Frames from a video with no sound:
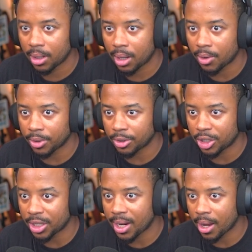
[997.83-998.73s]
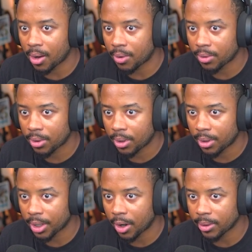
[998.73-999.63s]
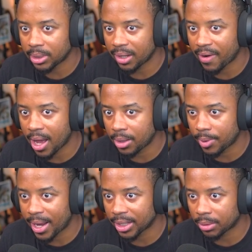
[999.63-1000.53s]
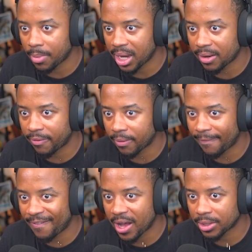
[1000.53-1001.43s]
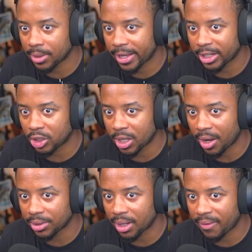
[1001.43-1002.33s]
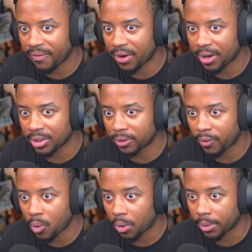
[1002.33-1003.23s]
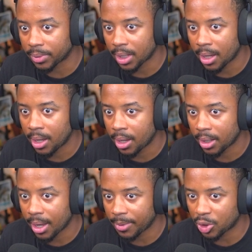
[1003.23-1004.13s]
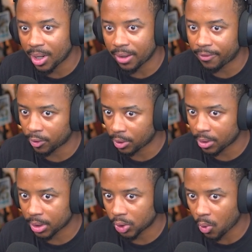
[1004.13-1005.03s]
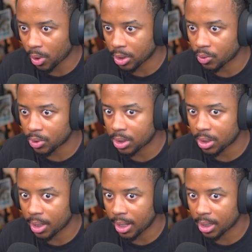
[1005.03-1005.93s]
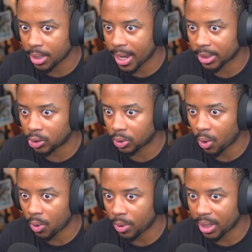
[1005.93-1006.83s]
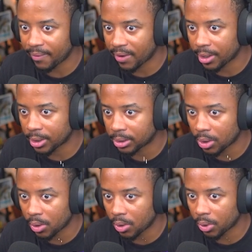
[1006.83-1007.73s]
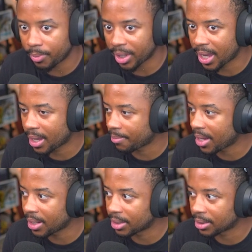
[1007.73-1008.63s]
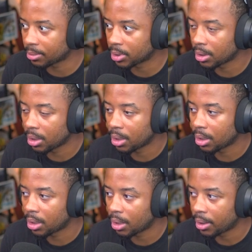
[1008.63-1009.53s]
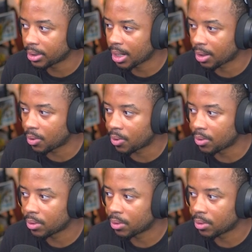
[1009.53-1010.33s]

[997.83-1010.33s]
Oh, they're geo. The currency of hollowness, made from fossilized shells of various forms. Can be traded for goods or used as toll in various old mechanisms. That's kind of cool.